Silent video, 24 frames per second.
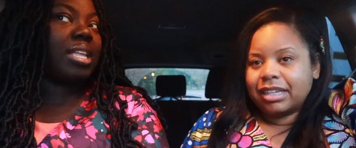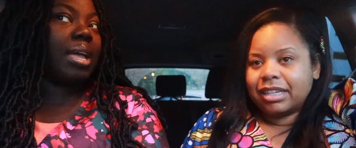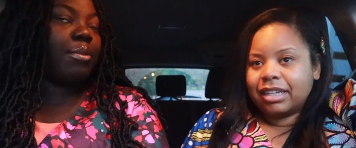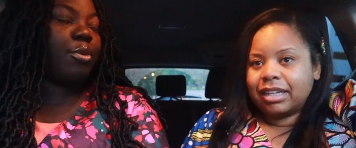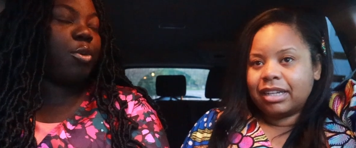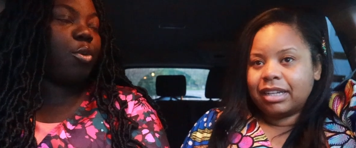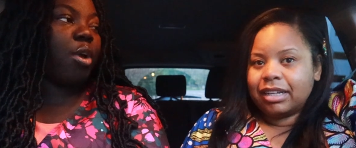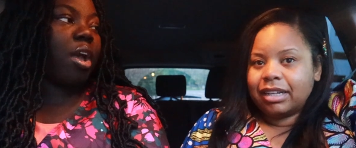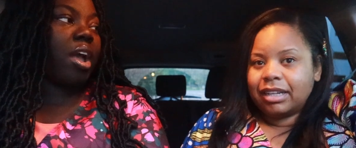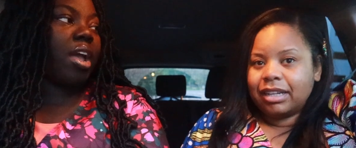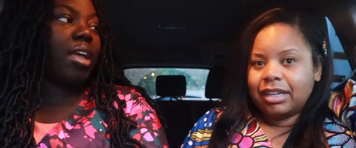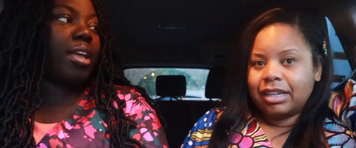Speaker 1: Debby
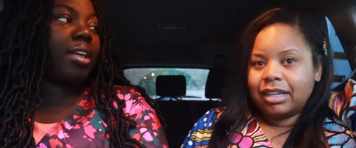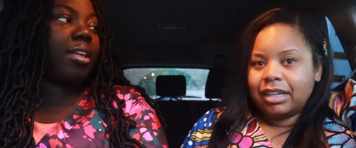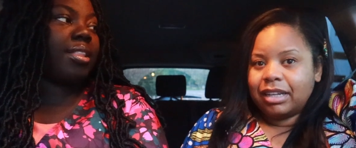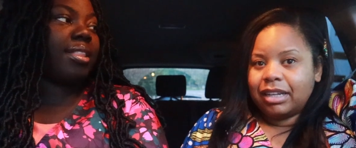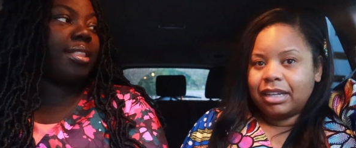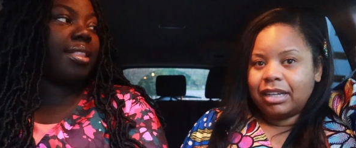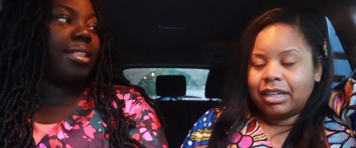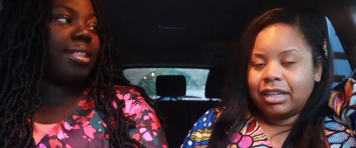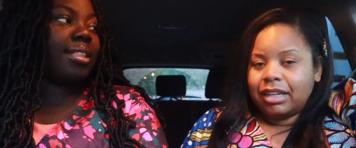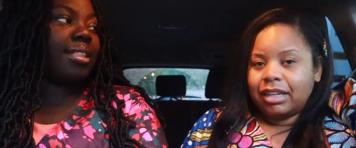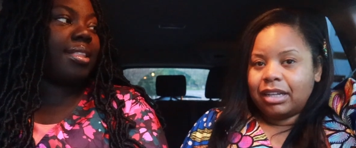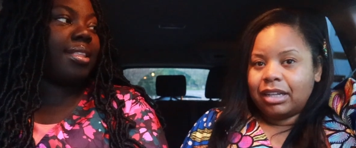Ryan?
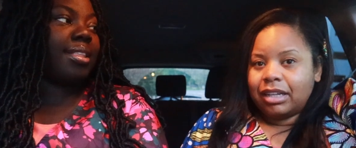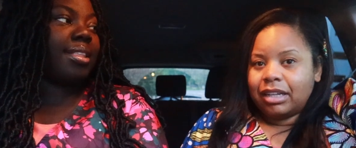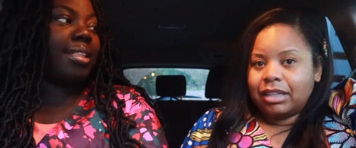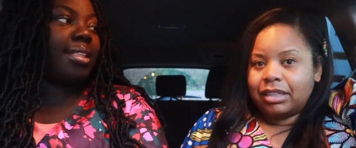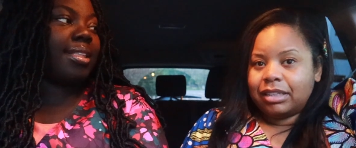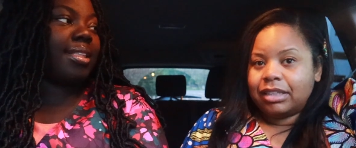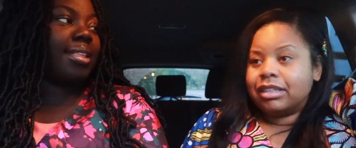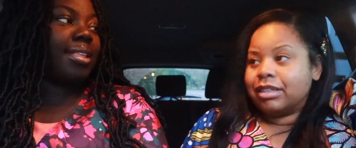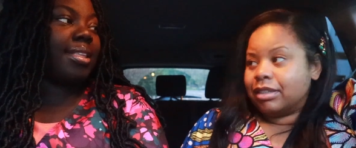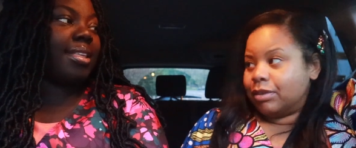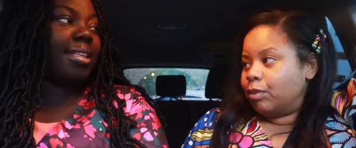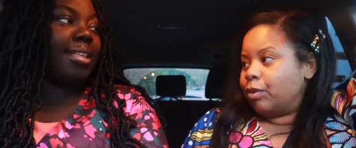
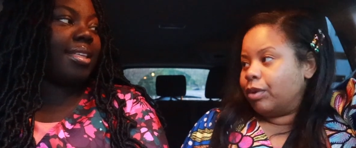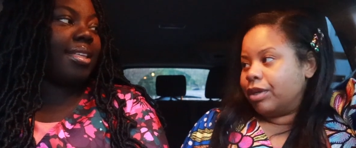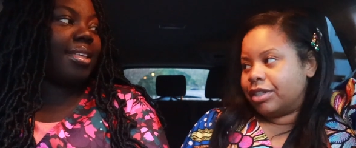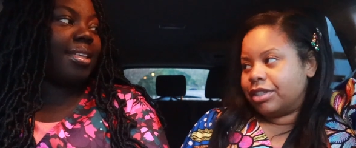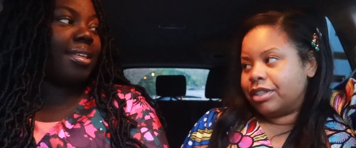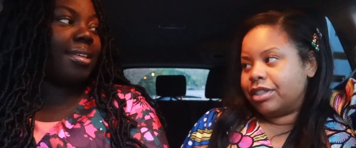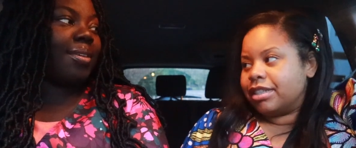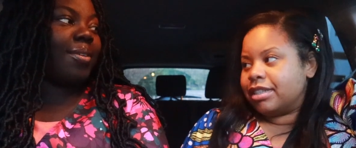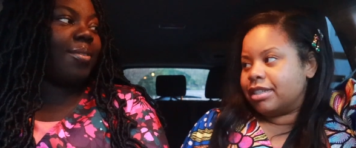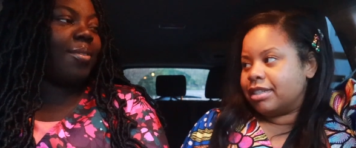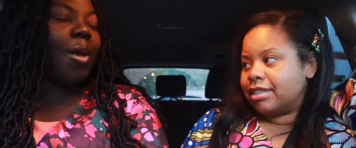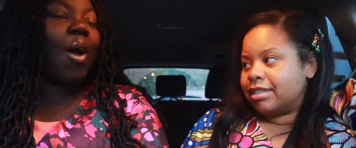
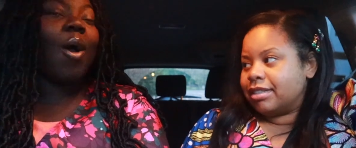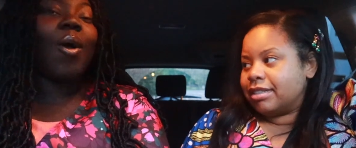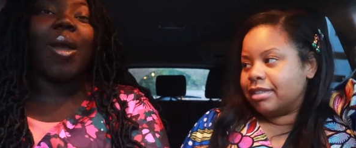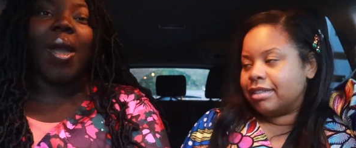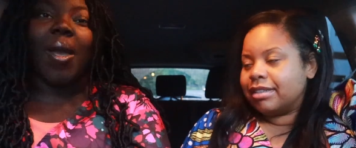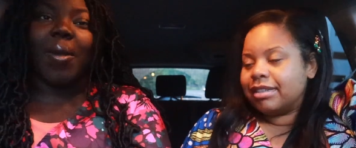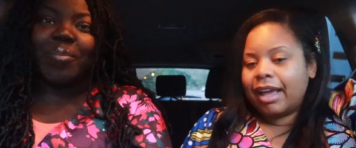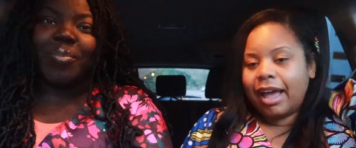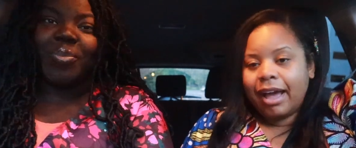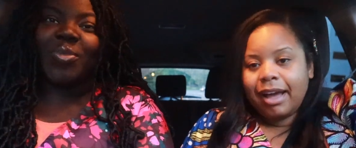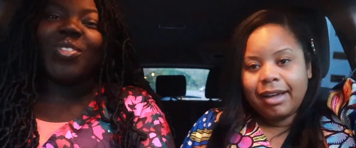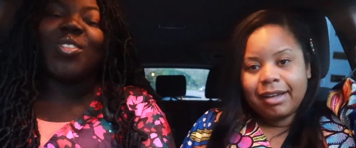Wishes. Okay.
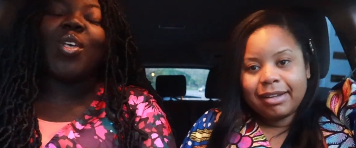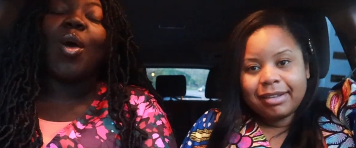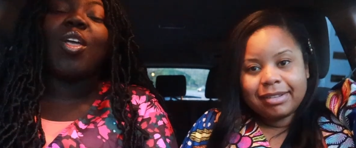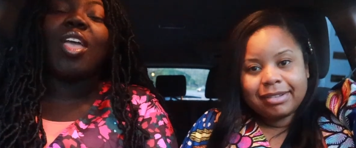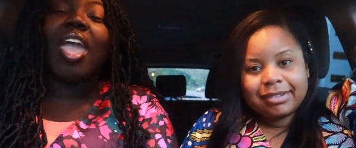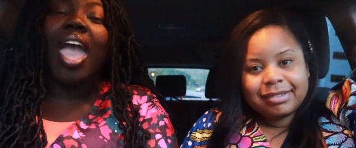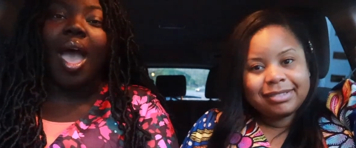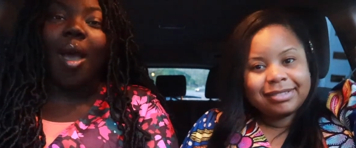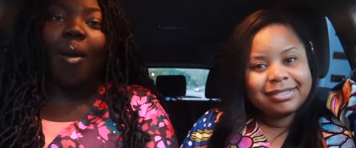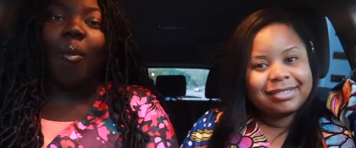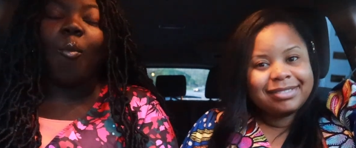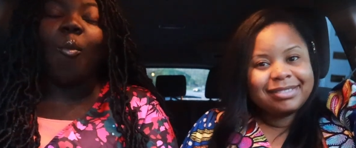Yeah. So
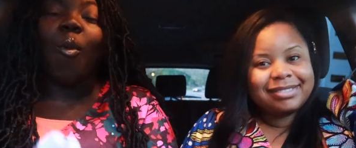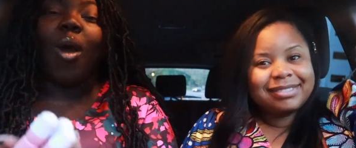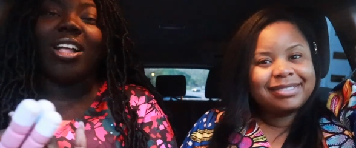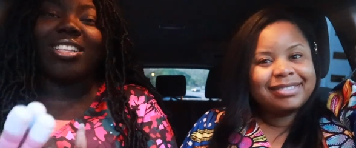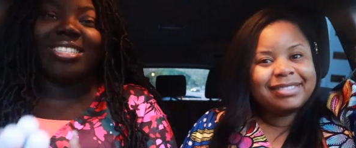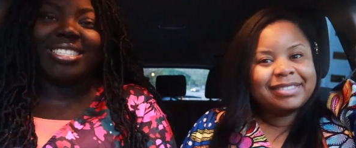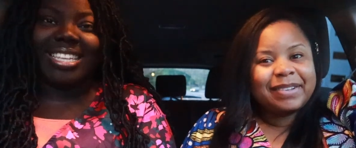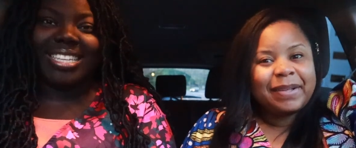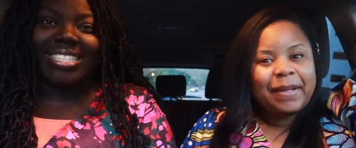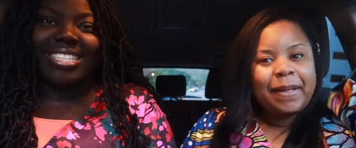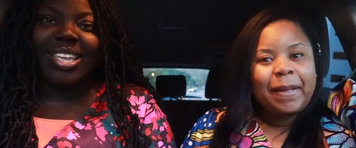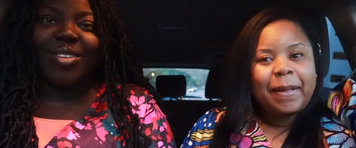yeah, watch
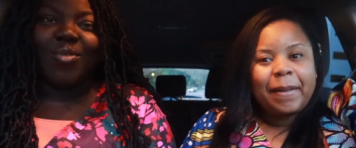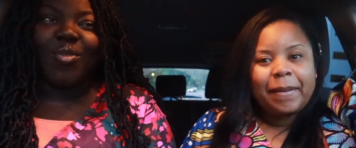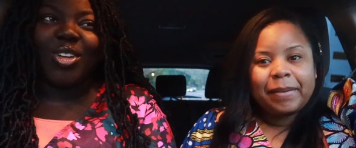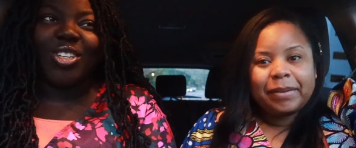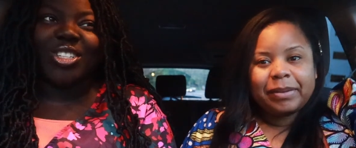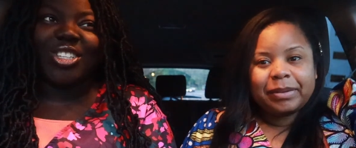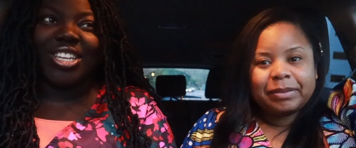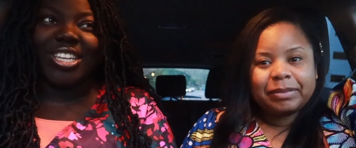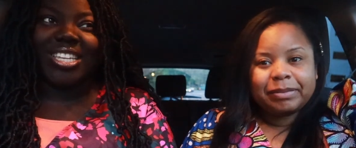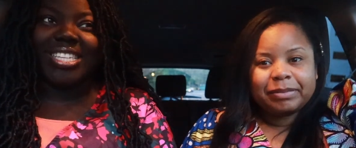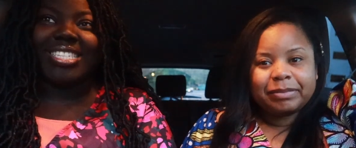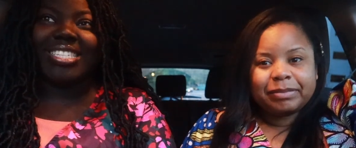16
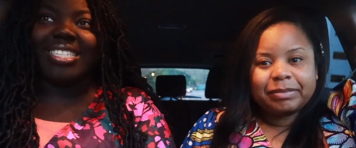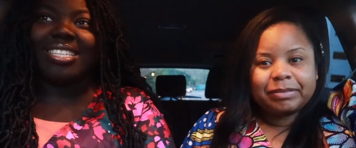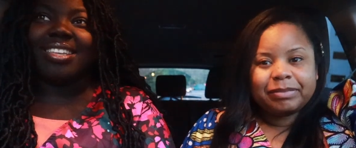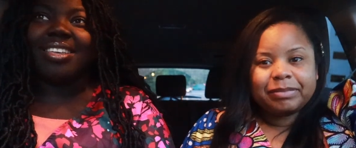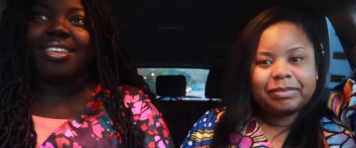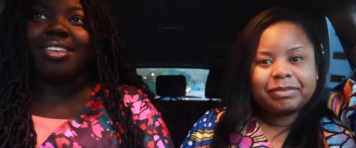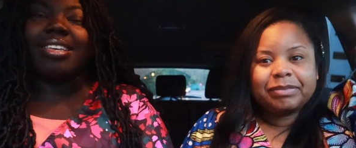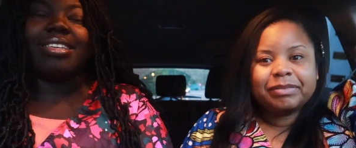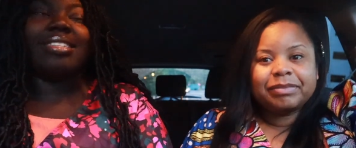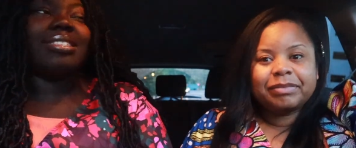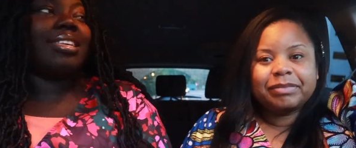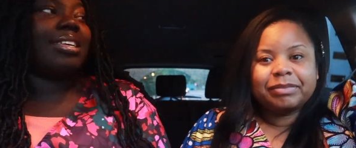Wishes.
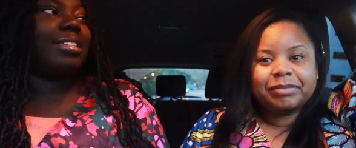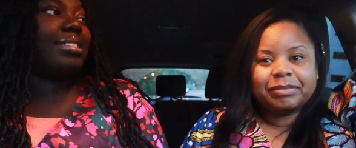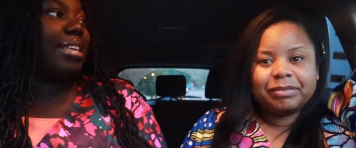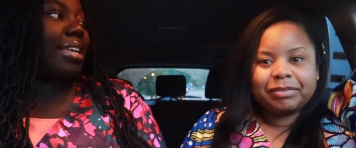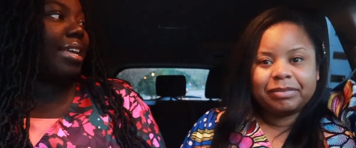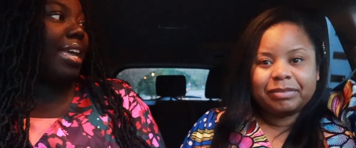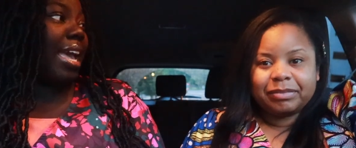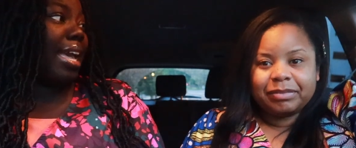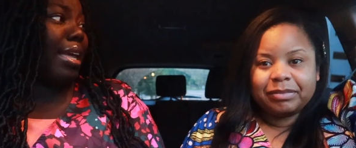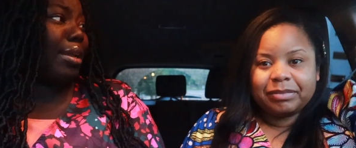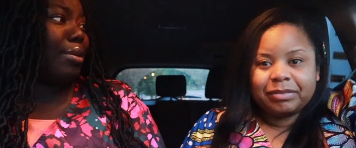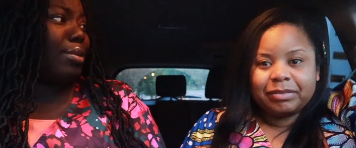16
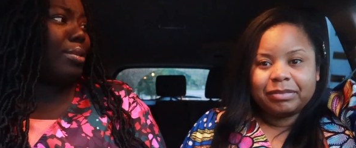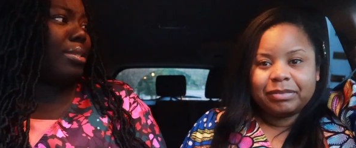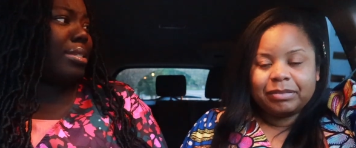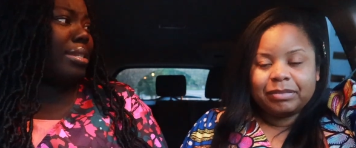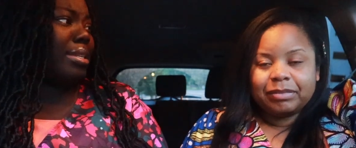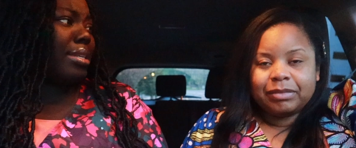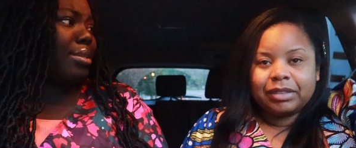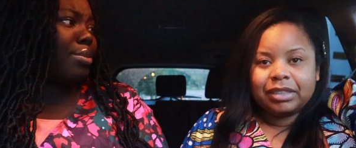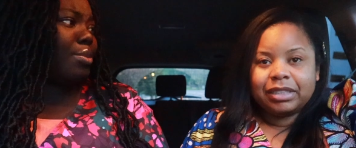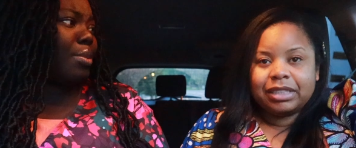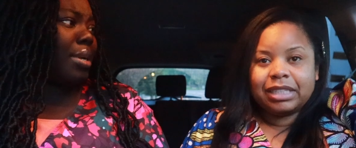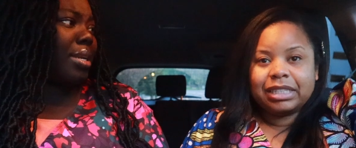Candles
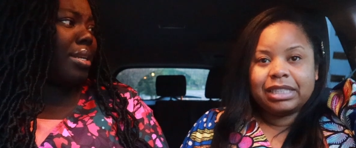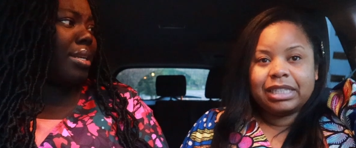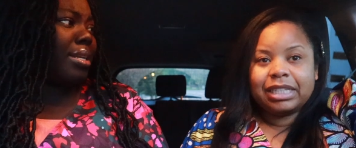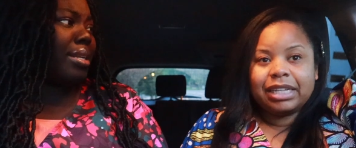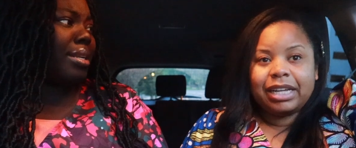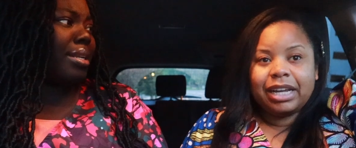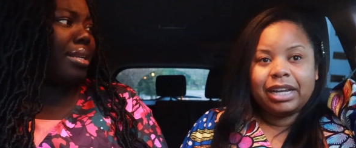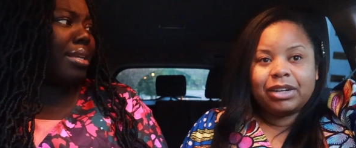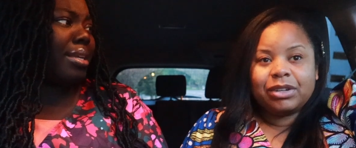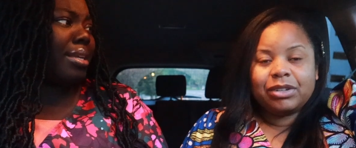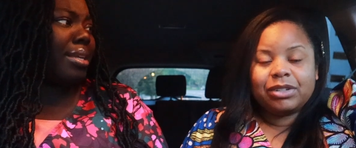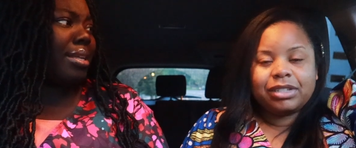is more? 16
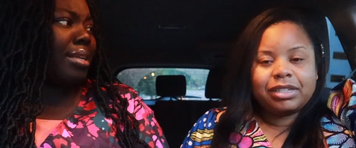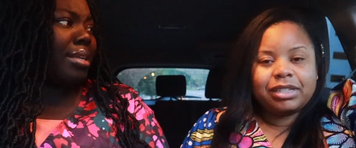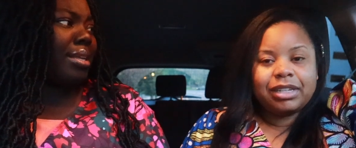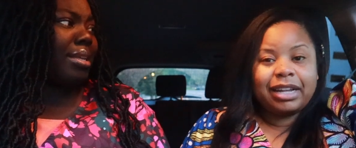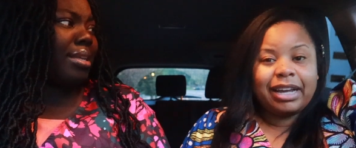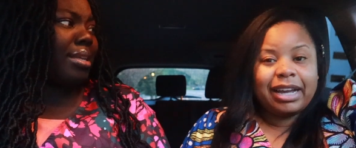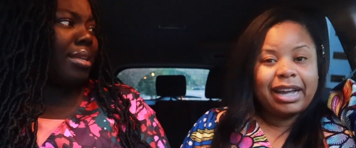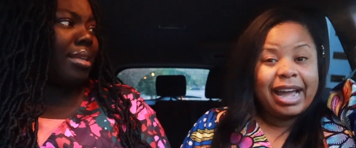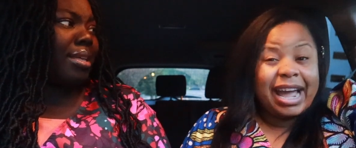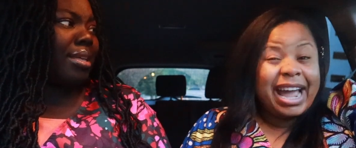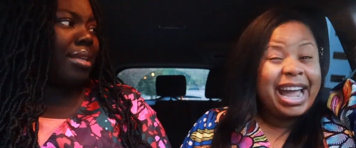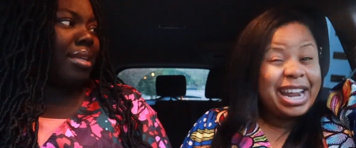Candles is
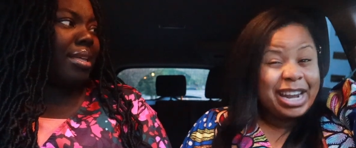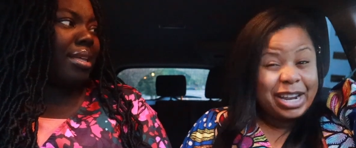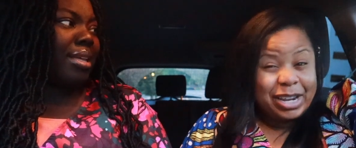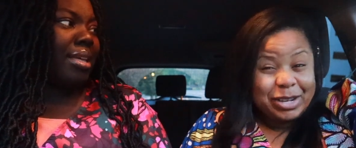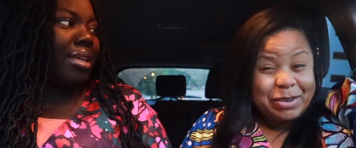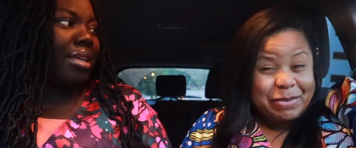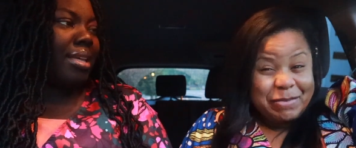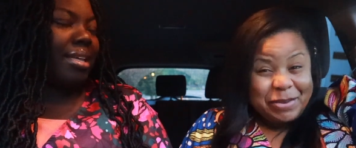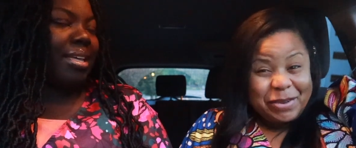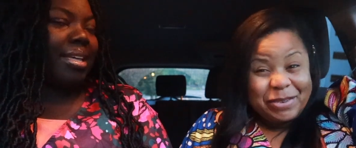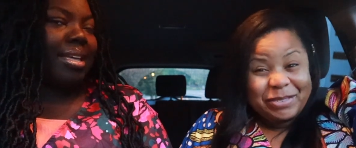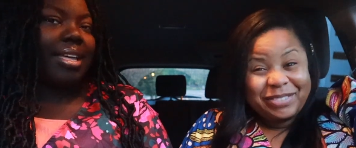like an
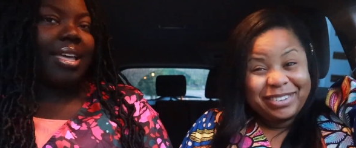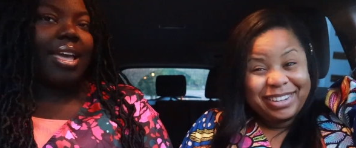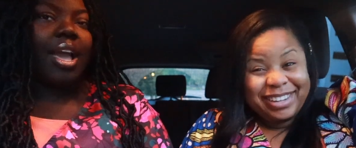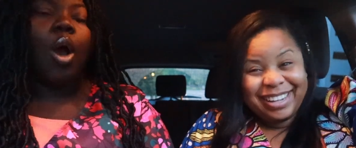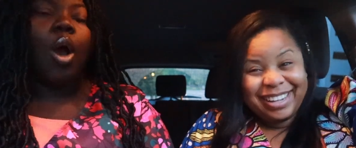80s.